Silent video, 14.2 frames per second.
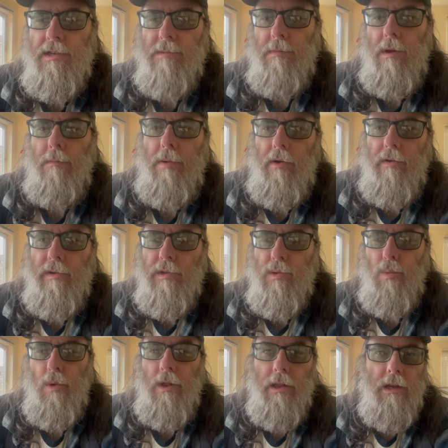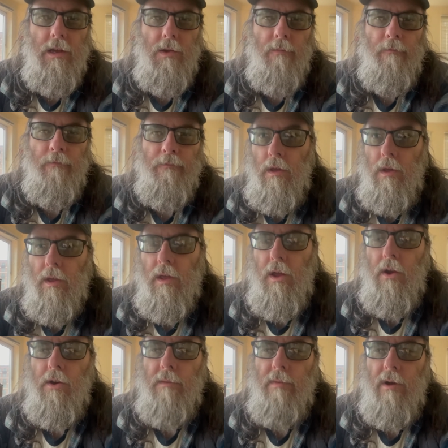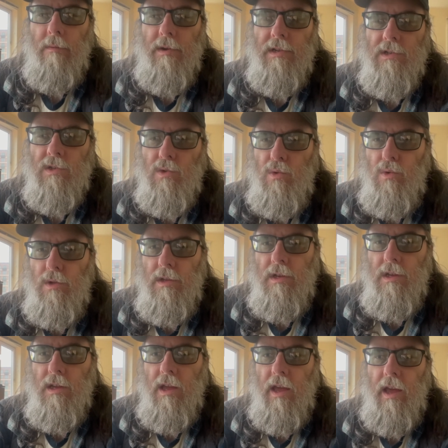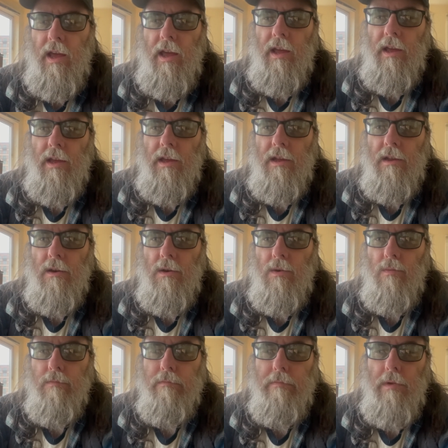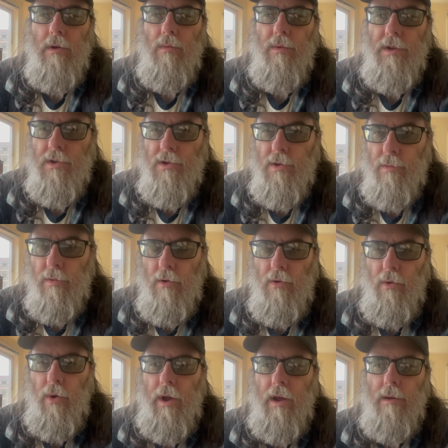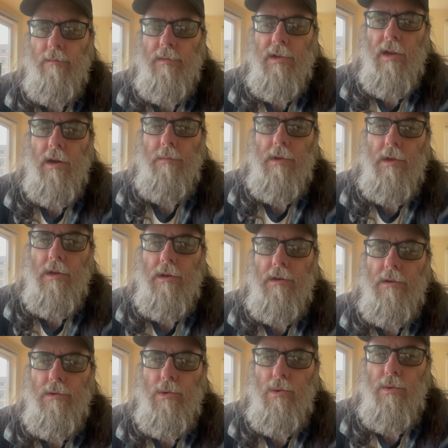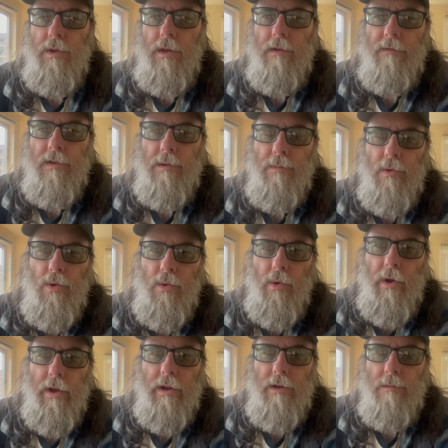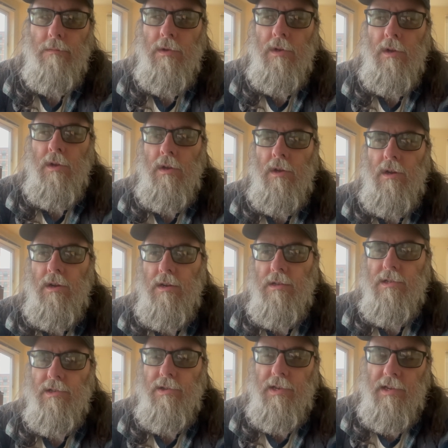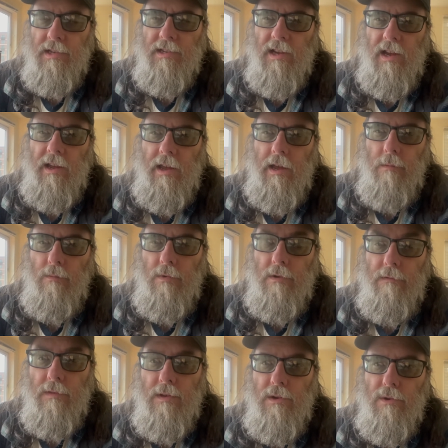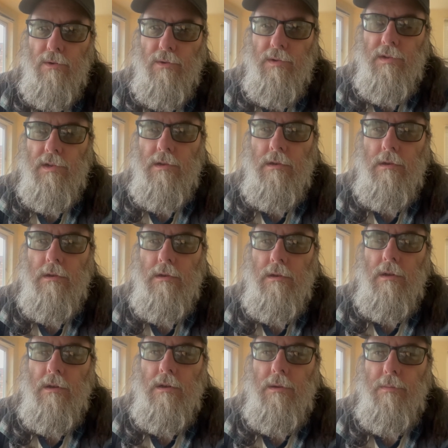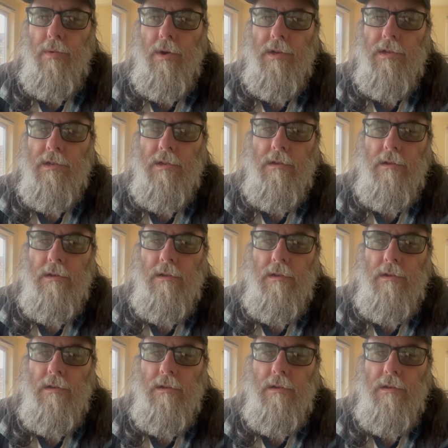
my parents really cared about my schooling and research programs, got me into the gifted program. So yes, I am one of those depressed